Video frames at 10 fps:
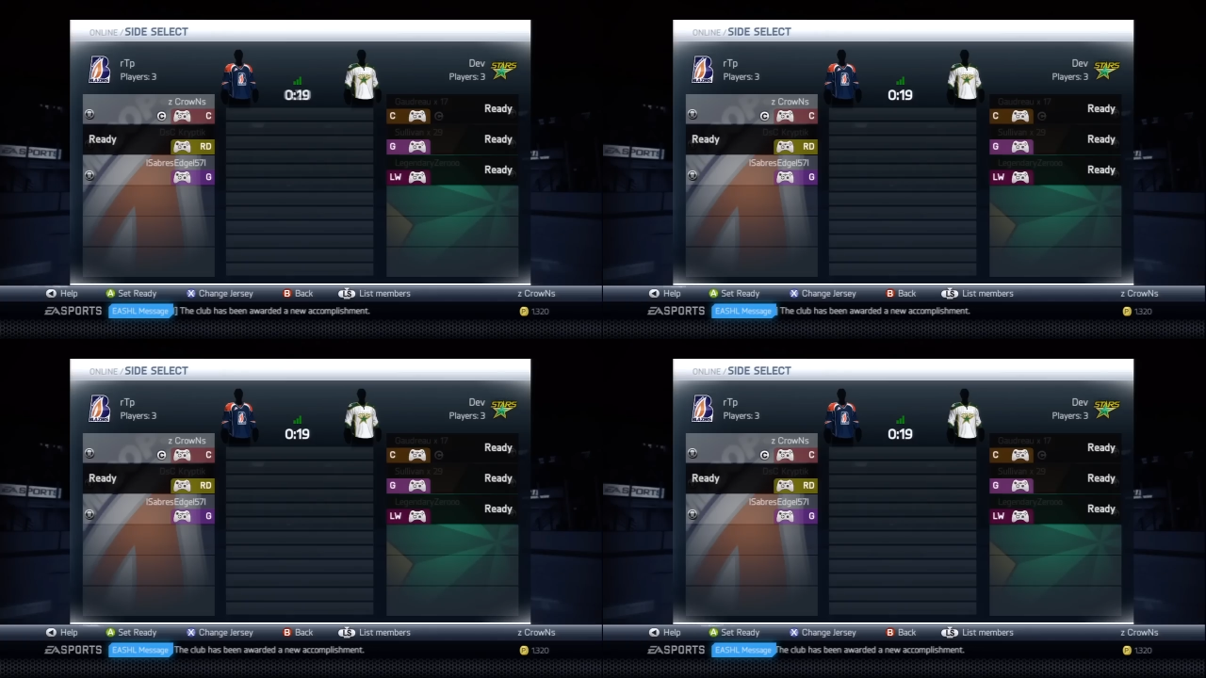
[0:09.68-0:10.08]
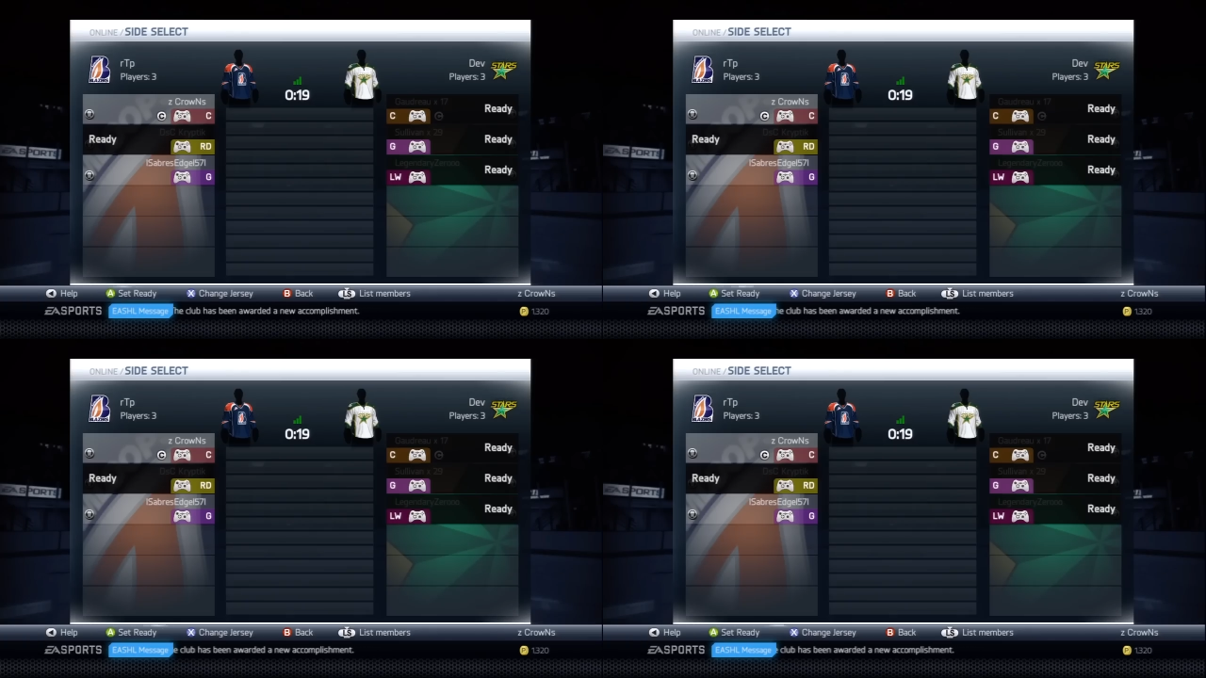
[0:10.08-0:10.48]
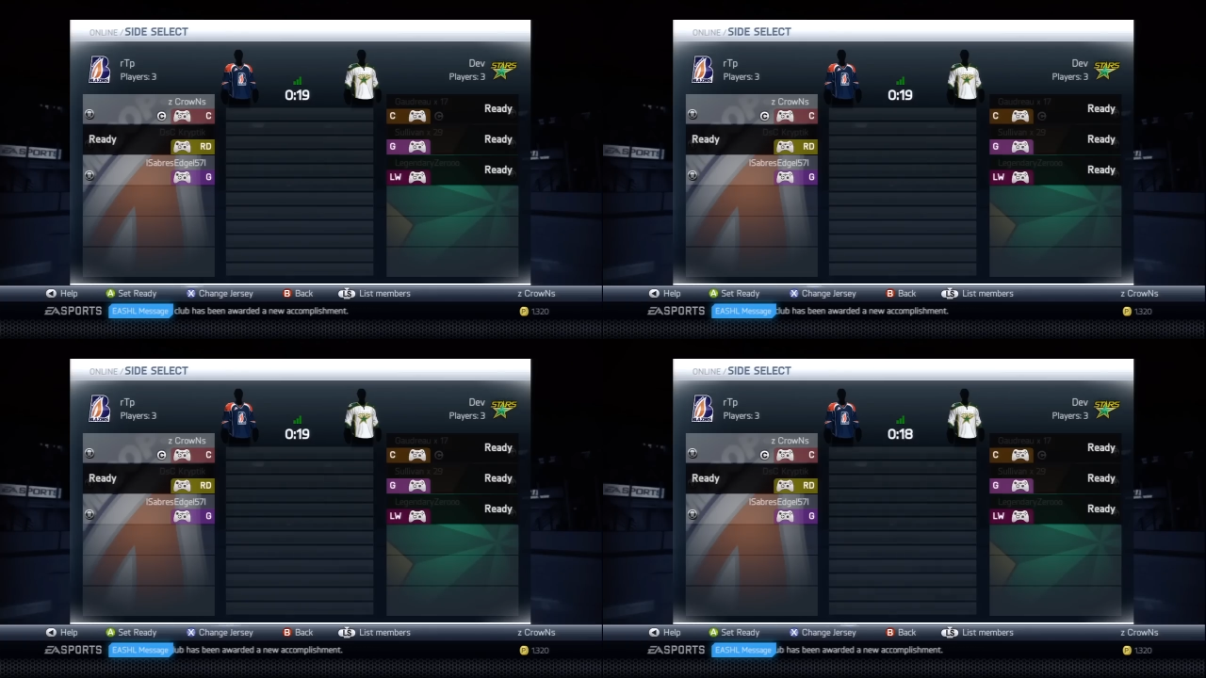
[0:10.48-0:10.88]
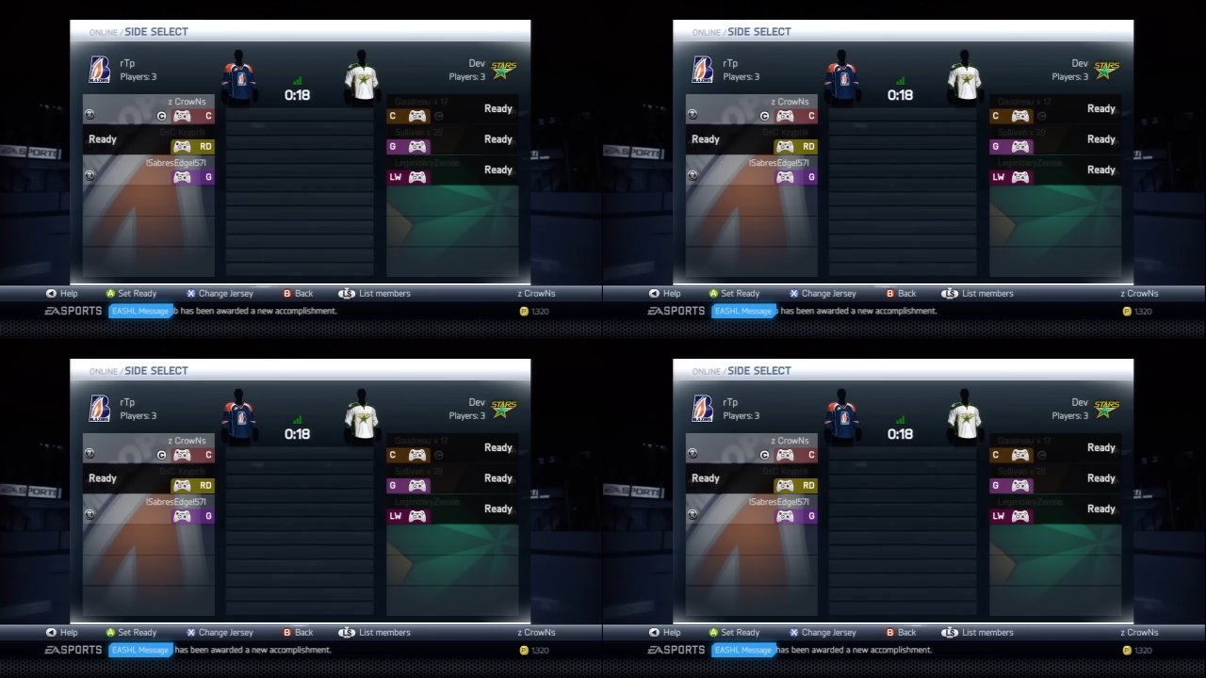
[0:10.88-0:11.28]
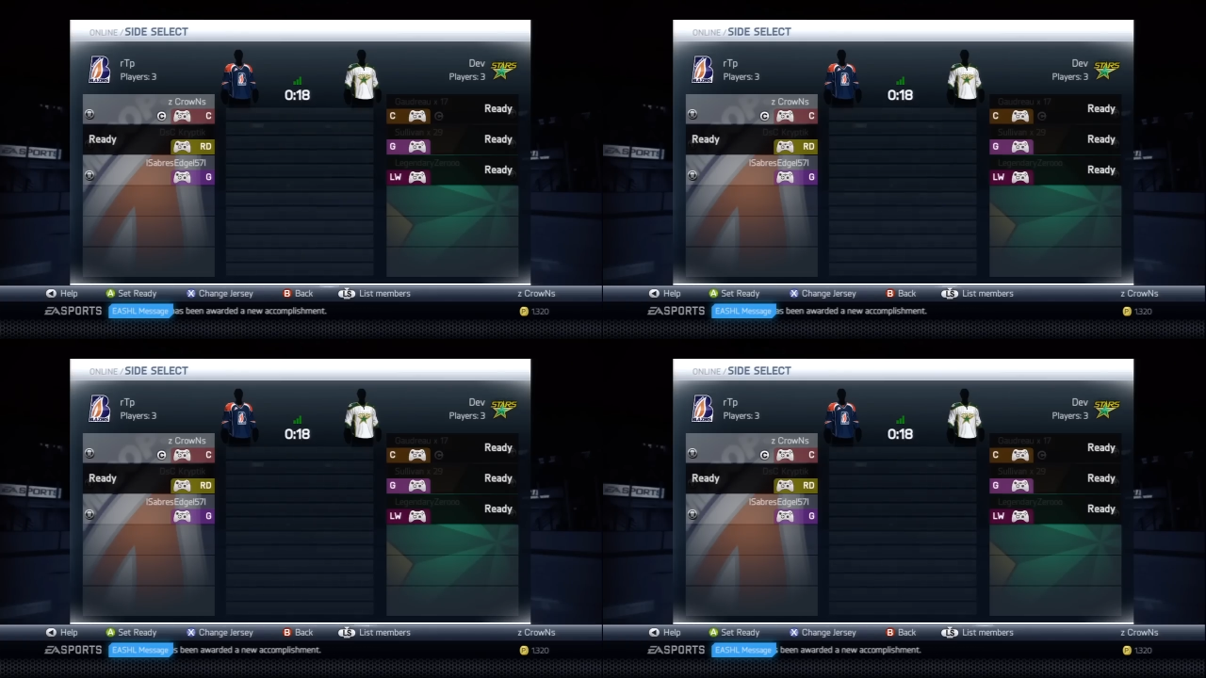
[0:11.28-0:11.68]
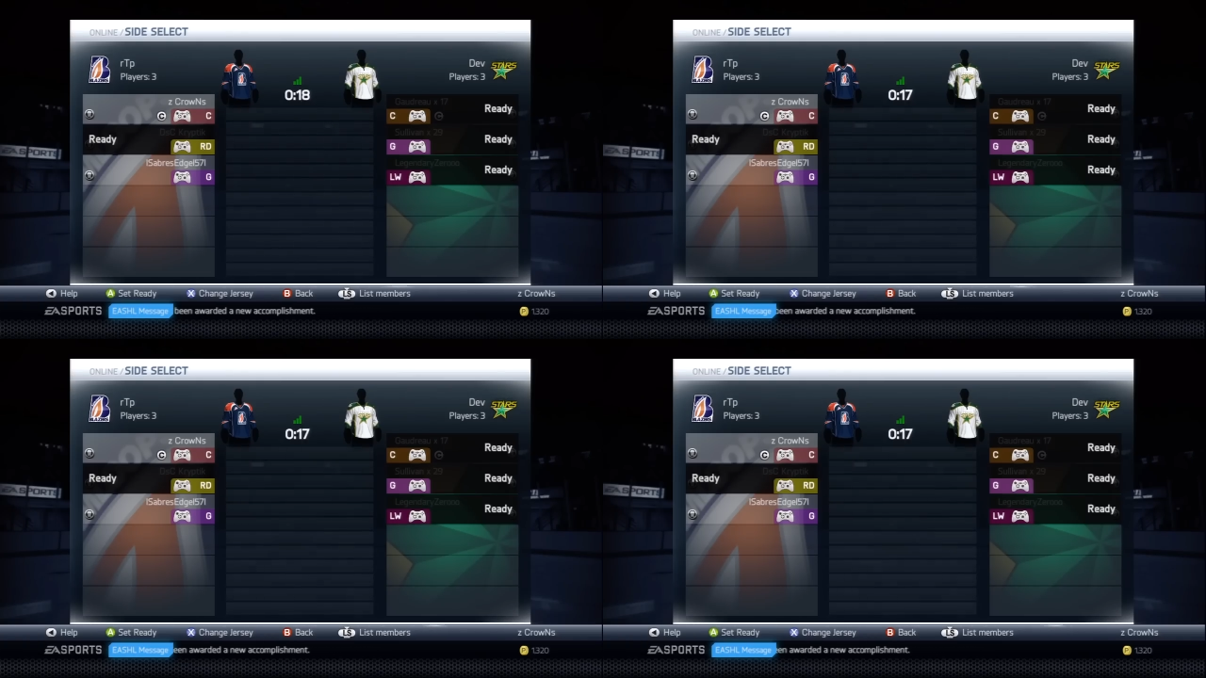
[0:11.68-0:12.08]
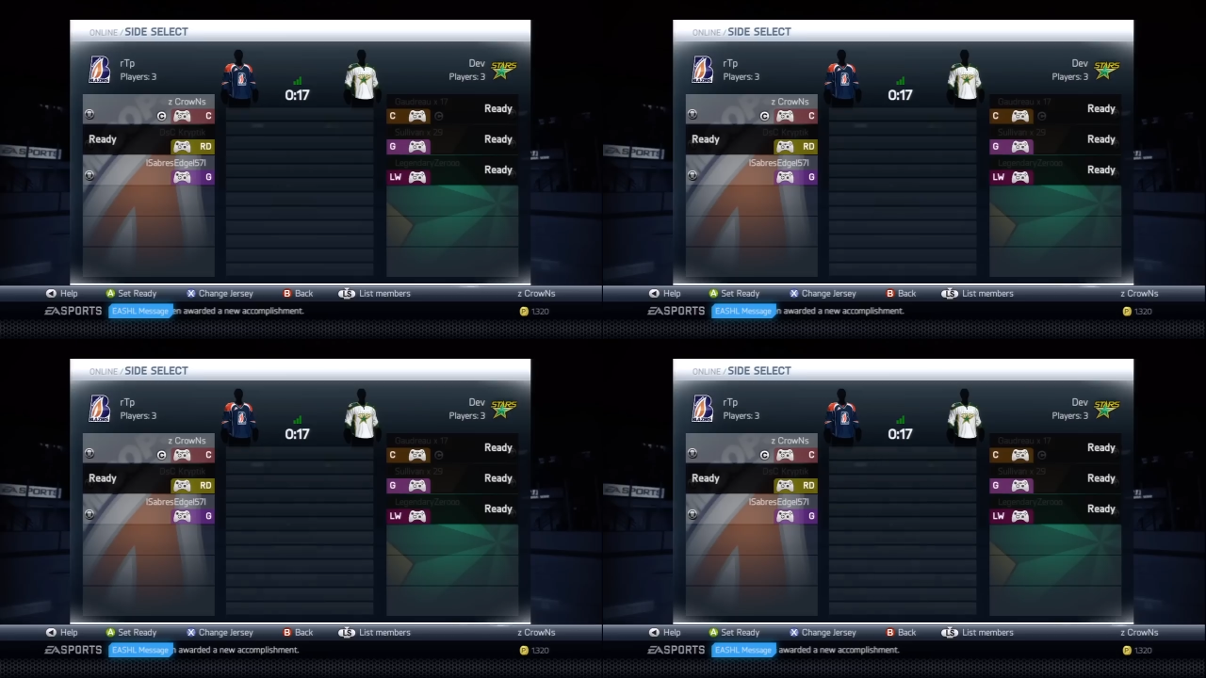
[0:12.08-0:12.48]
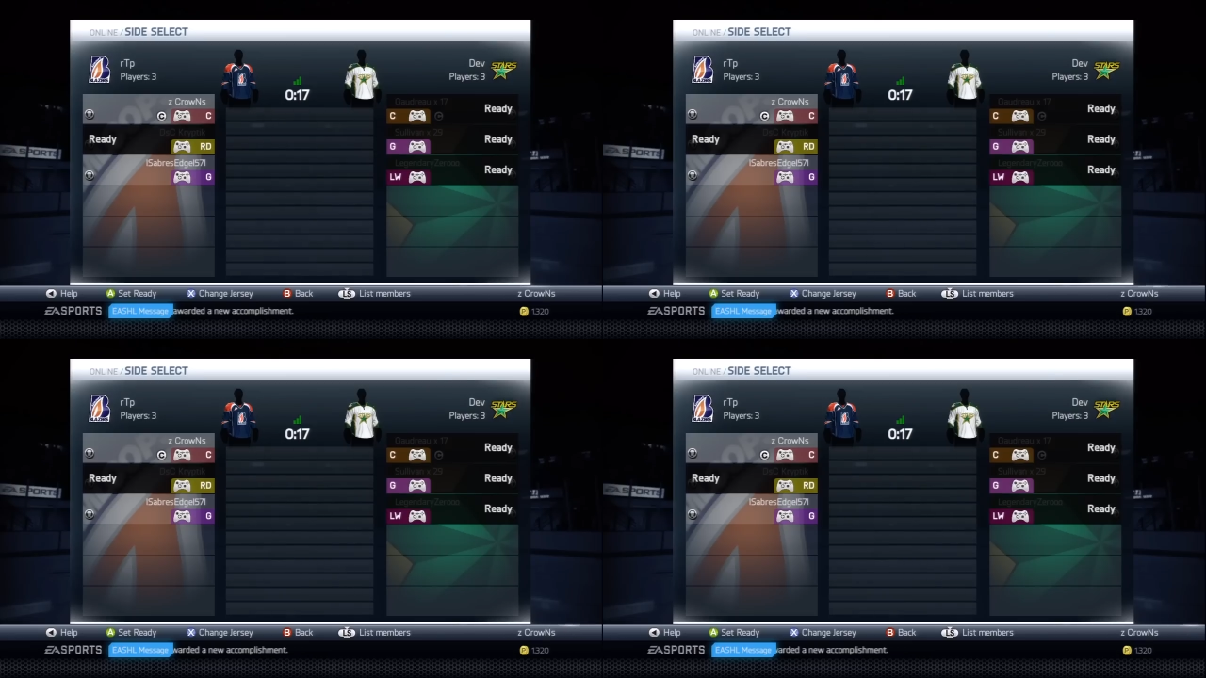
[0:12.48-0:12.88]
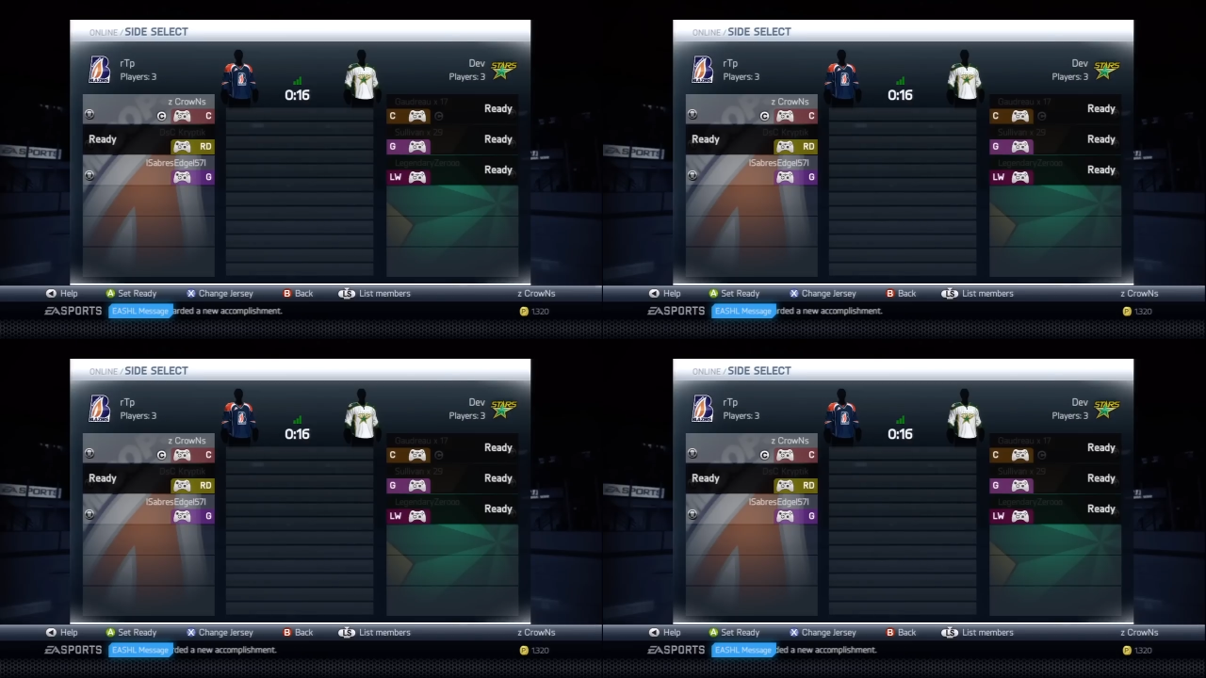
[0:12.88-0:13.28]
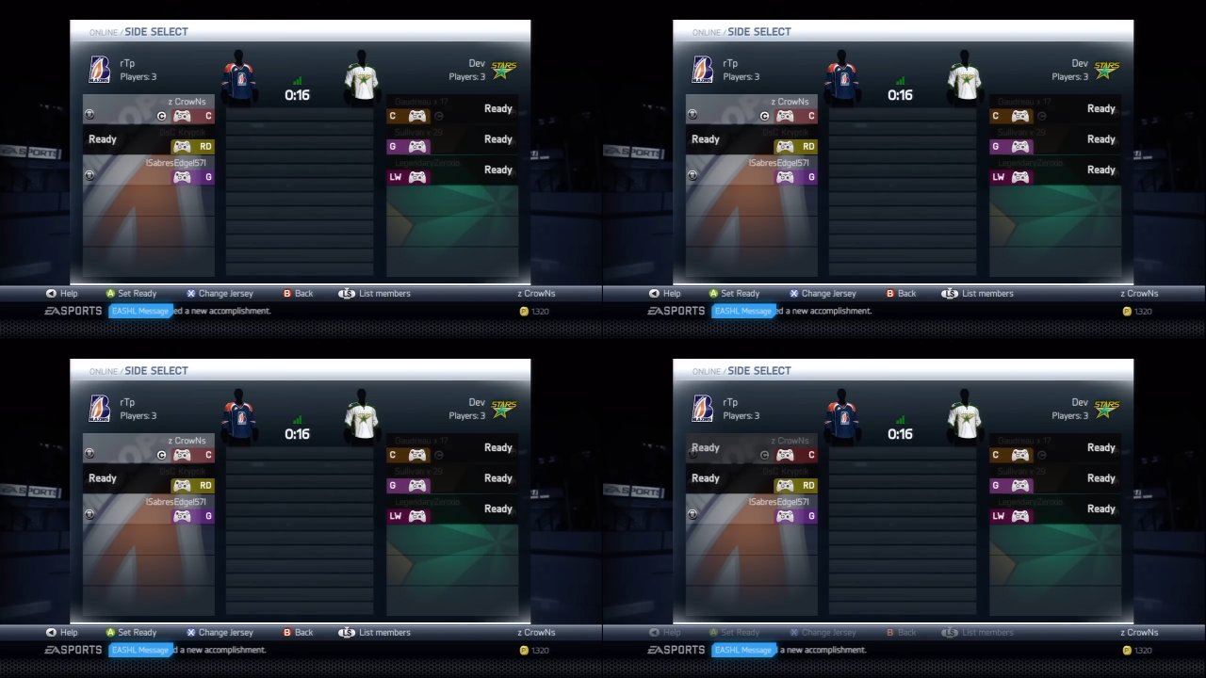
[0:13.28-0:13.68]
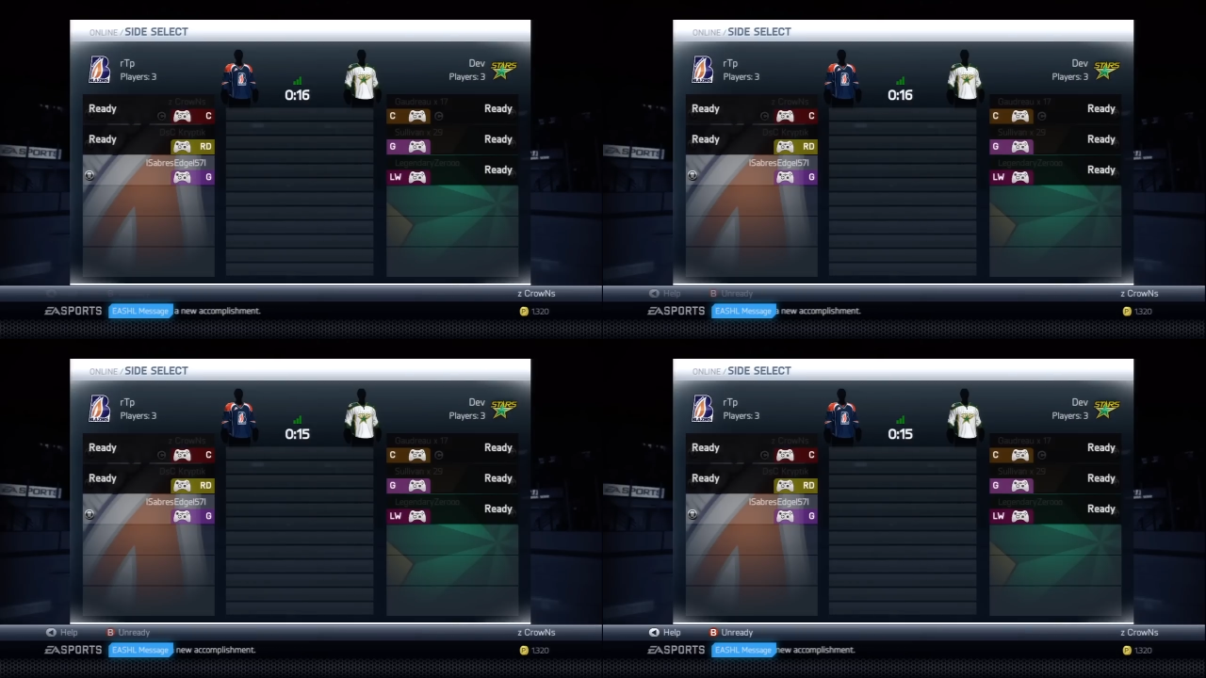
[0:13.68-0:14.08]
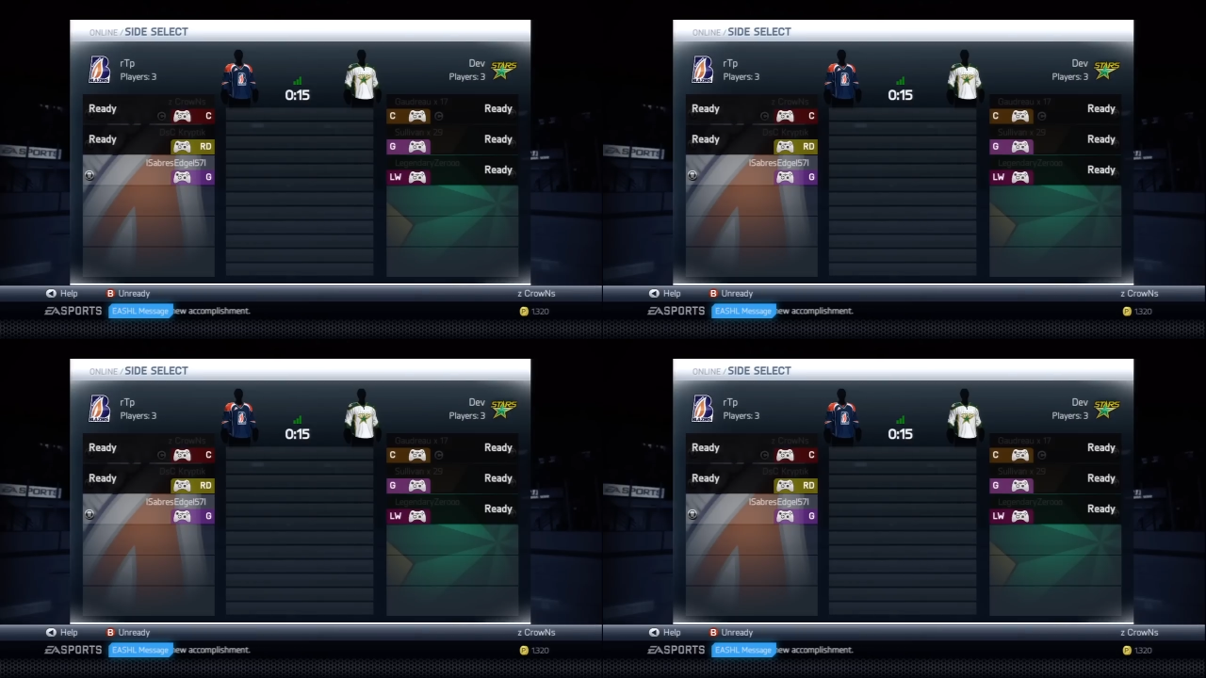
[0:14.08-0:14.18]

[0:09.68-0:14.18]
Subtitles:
Nobody's mouth can be seen.